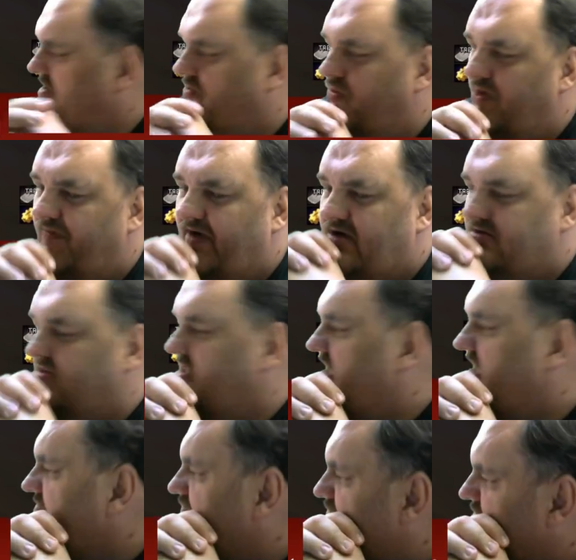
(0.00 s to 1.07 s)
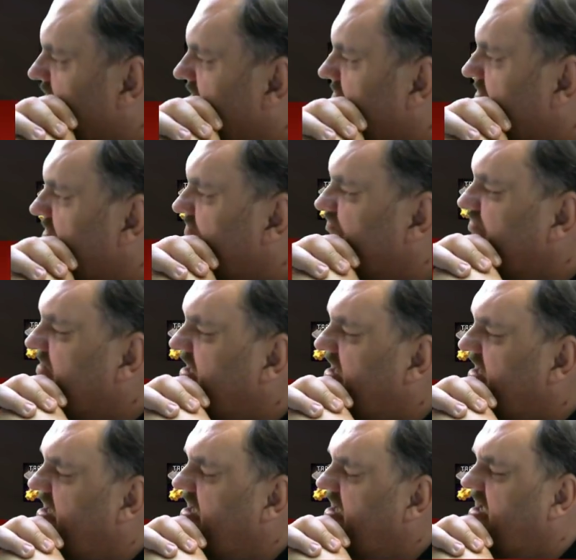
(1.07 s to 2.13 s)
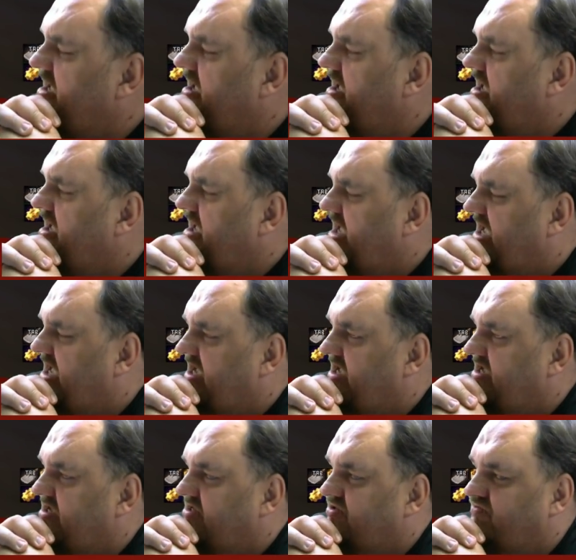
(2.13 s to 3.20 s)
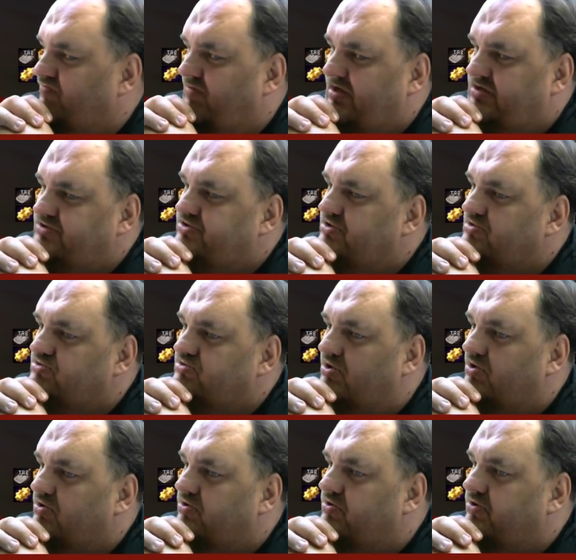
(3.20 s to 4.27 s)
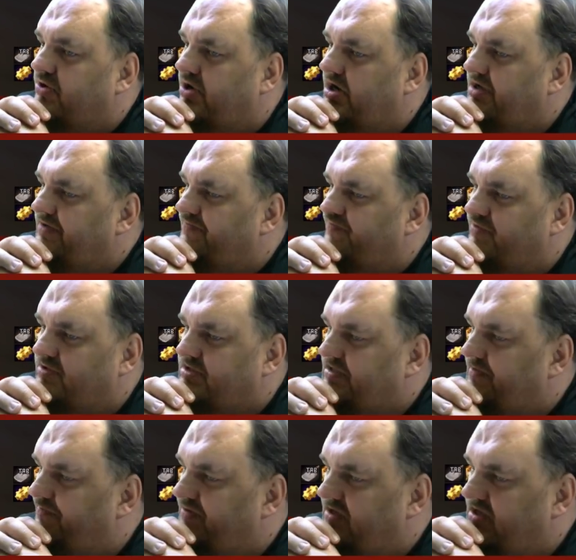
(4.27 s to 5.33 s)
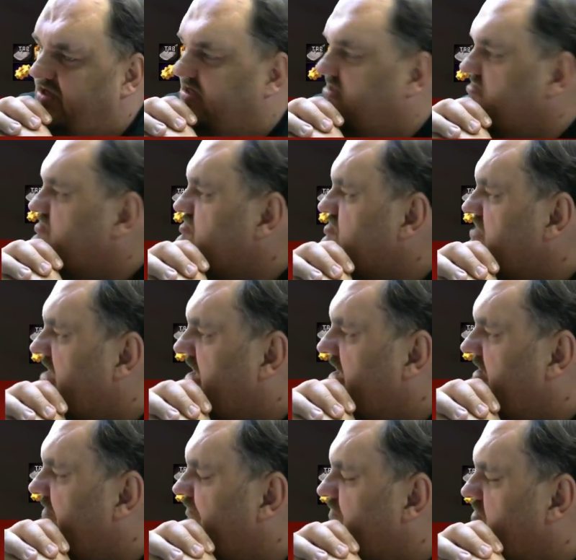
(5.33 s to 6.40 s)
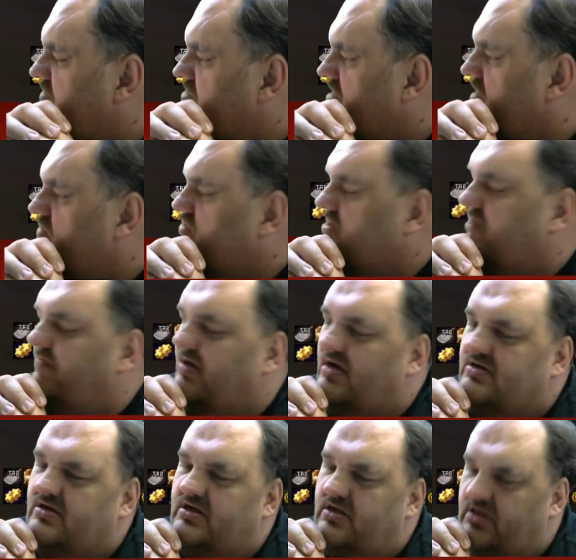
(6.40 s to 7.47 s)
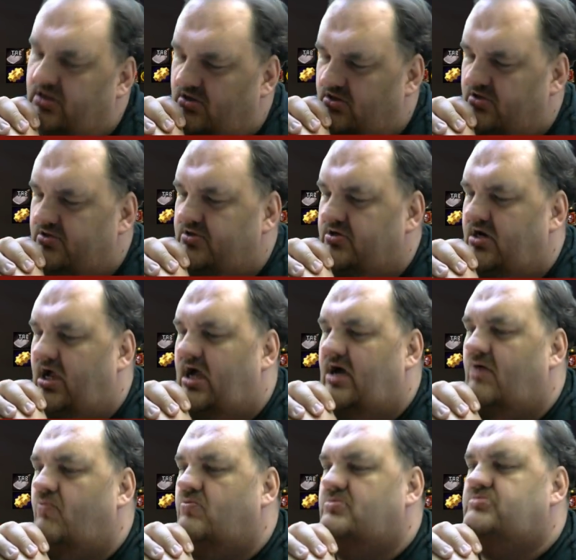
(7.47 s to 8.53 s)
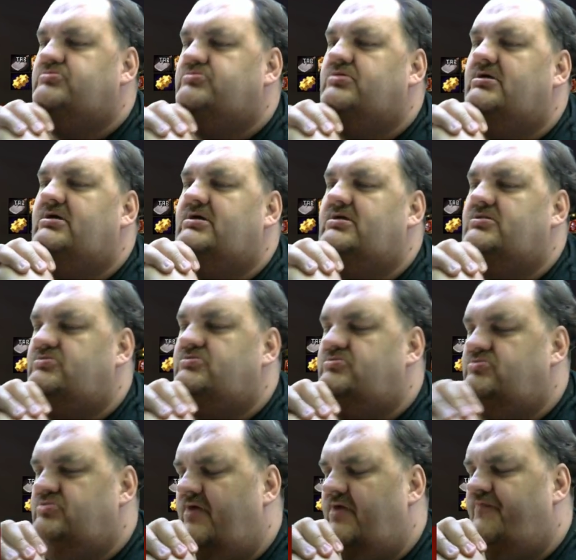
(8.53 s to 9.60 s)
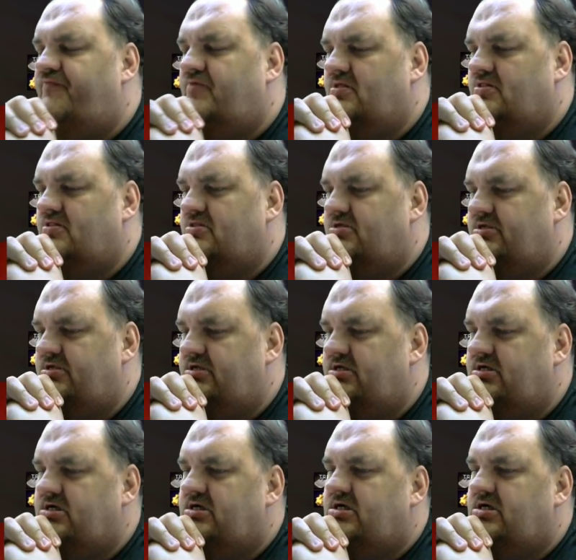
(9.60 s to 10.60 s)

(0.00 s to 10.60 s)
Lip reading: without a lot of problem. And mages are great for DPS. If you're talking about a healer, I would say definitely...